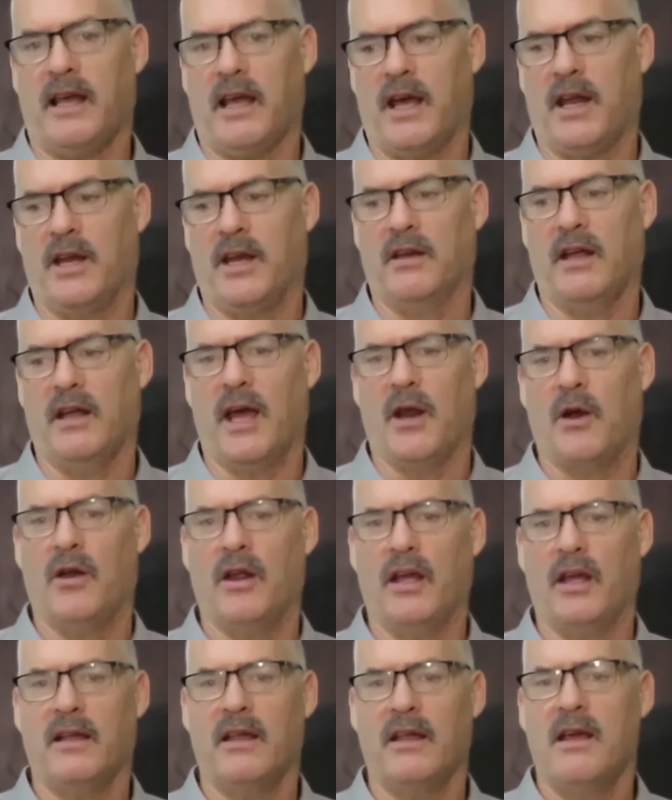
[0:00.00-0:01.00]

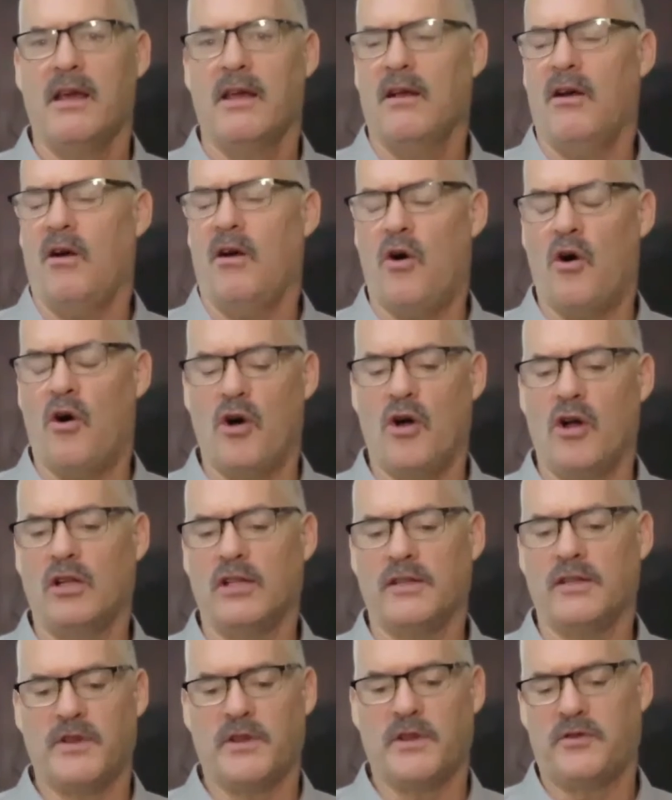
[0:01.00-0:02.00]
and
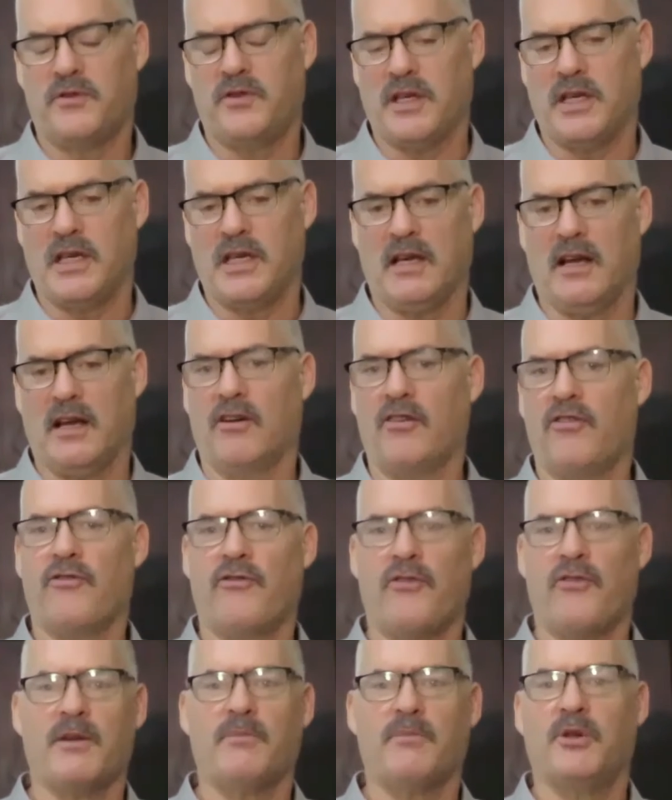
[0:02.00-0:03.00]
all of the
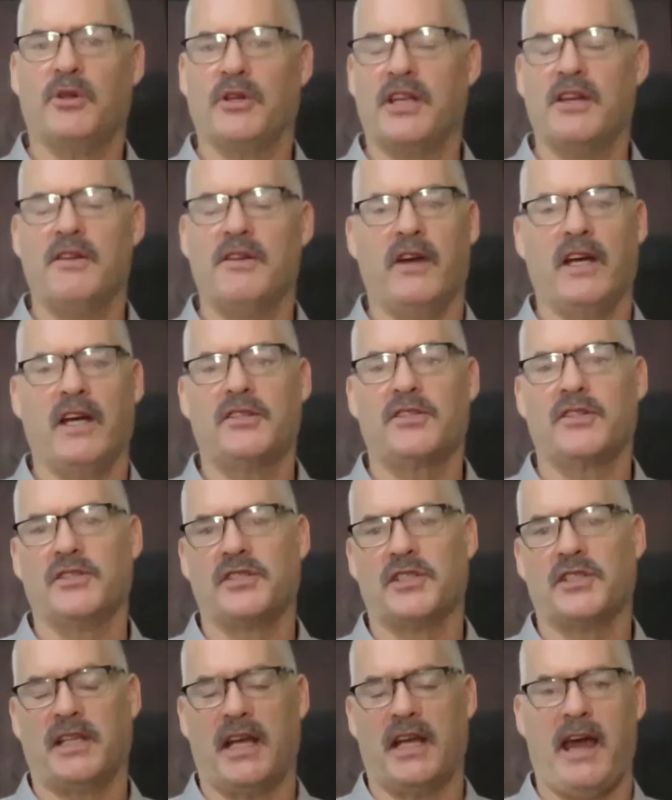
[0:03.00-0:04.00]
incredible
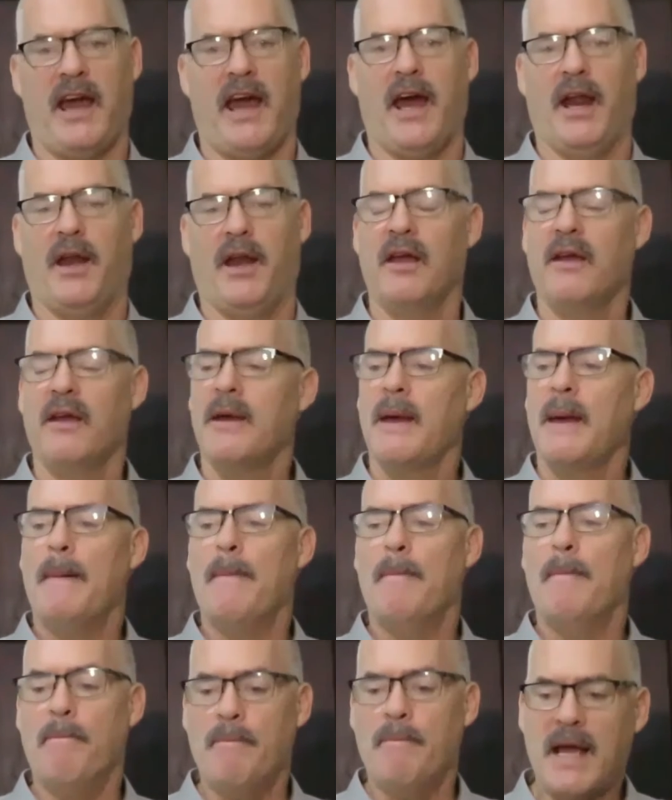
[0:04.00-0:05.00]
innovations that they had.
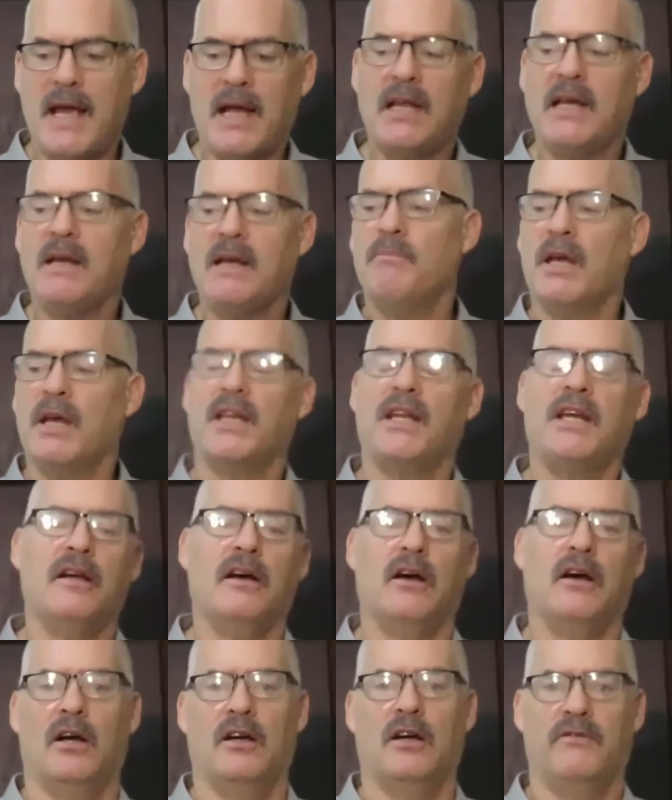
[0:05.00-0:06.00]
Many
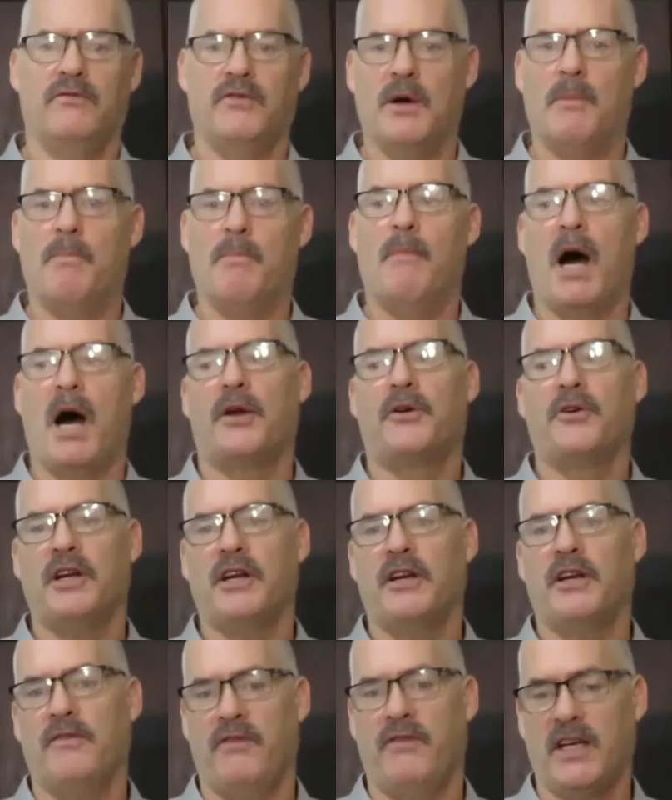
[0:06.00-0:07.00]
of the modern
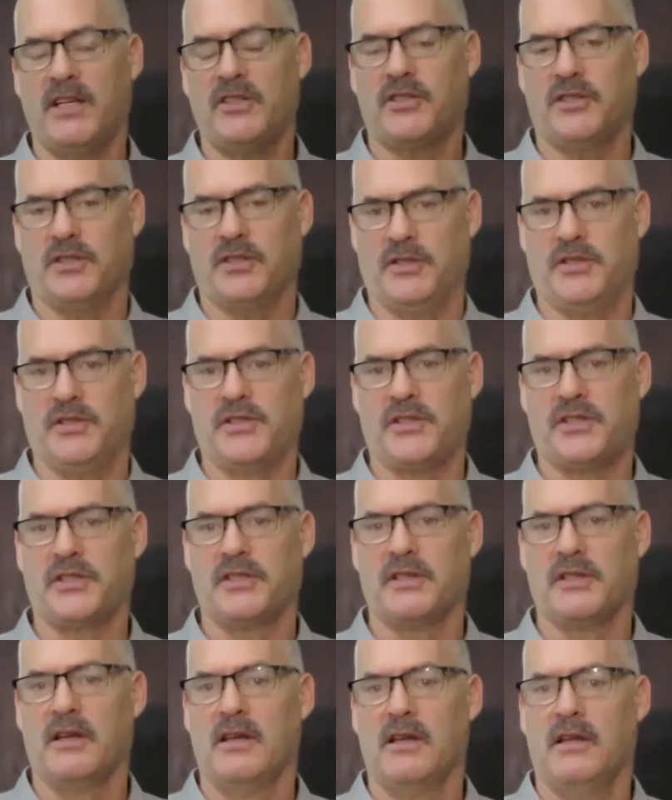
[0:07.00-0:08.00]

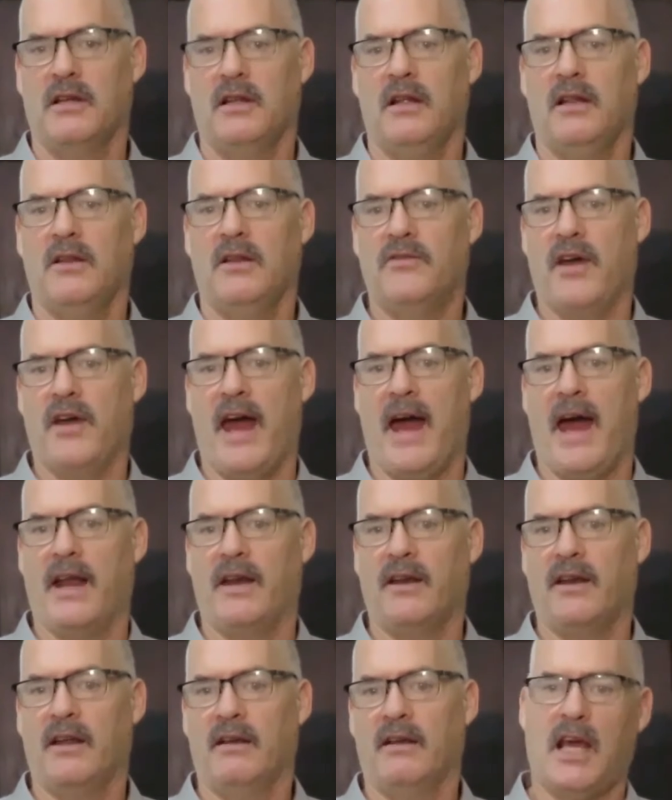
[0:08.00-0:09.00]
innovations
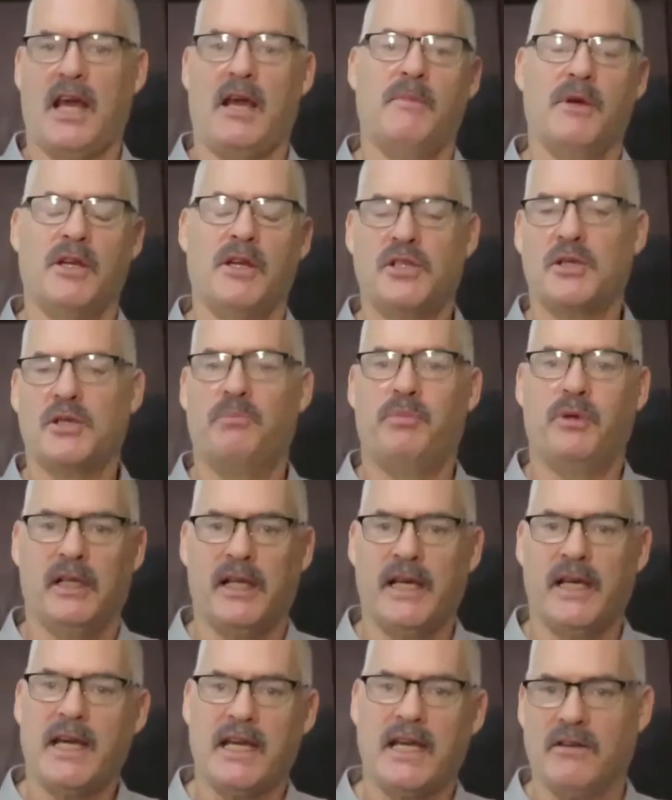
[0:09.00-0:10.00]
that came into
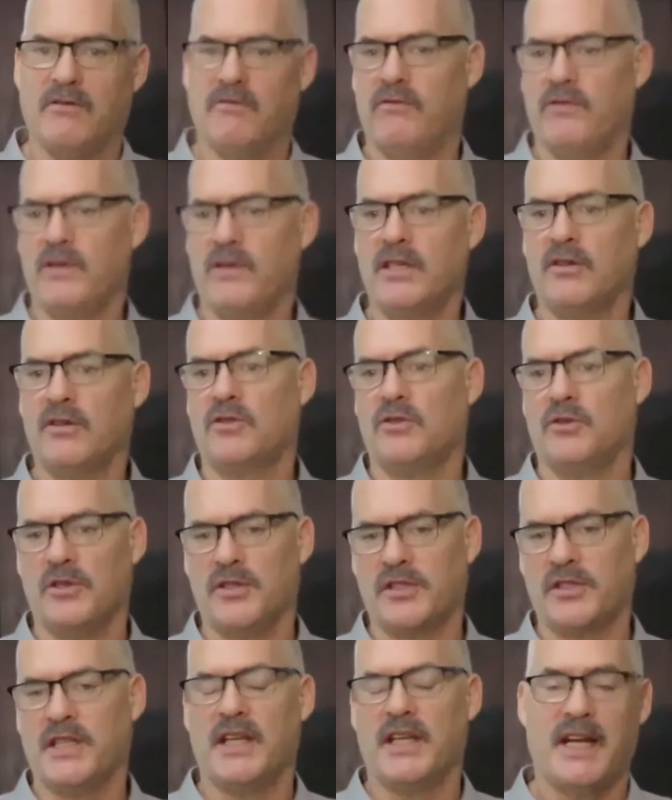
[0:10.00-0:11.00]
play in
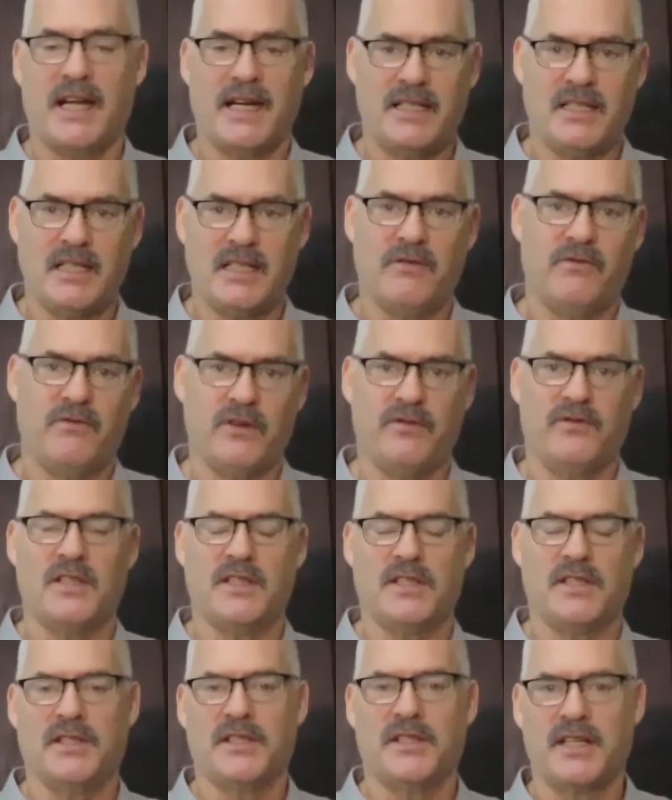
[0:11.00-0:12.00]
vehicles in the
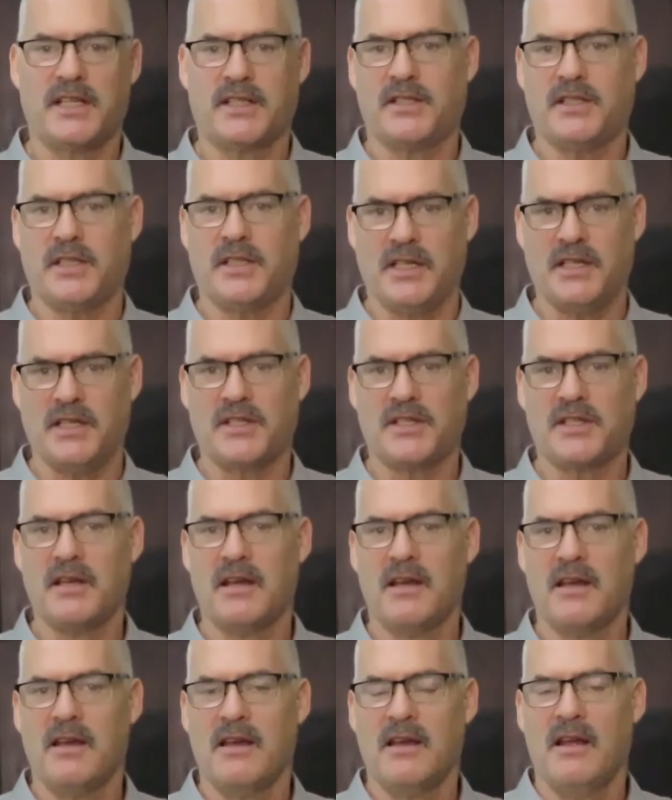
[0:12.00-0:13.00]
1950s and 60s
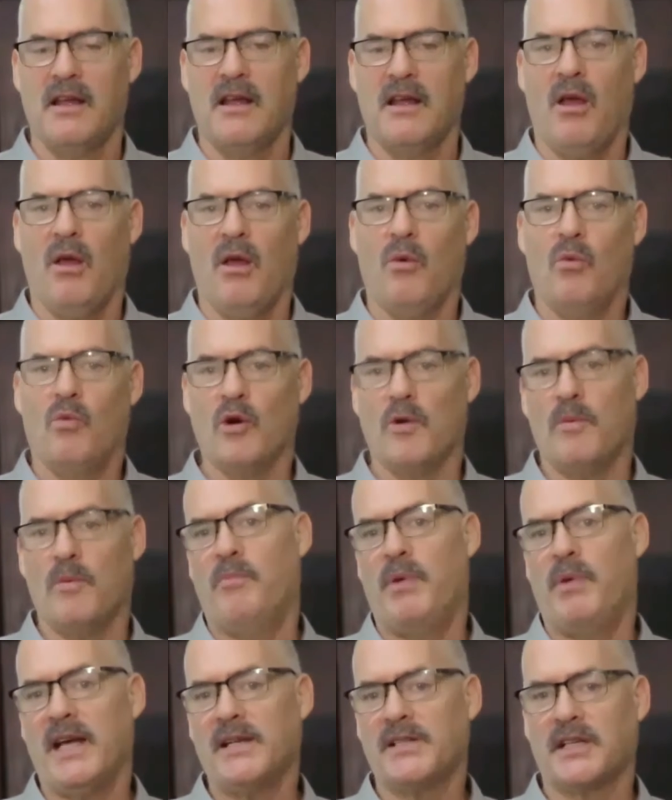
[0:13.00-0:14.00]
were
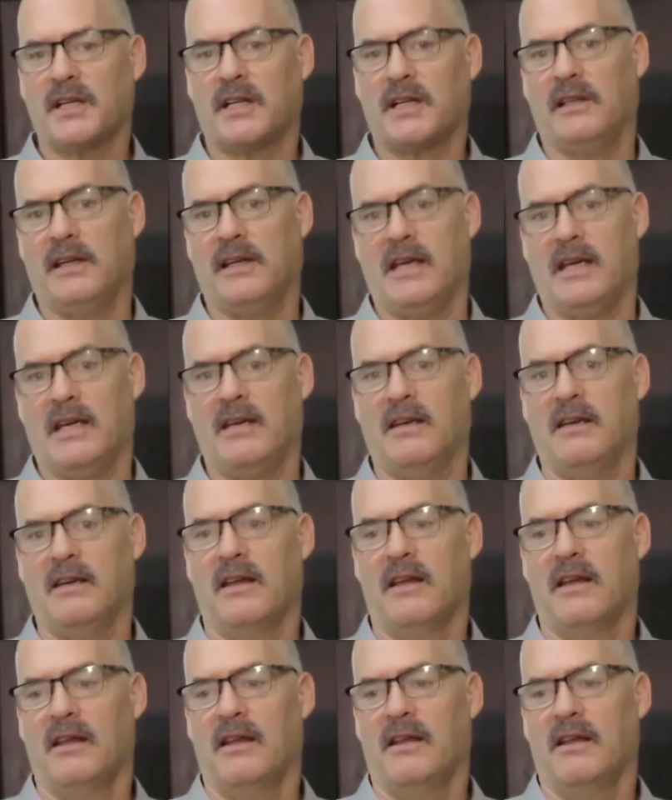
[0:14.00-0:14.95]
basically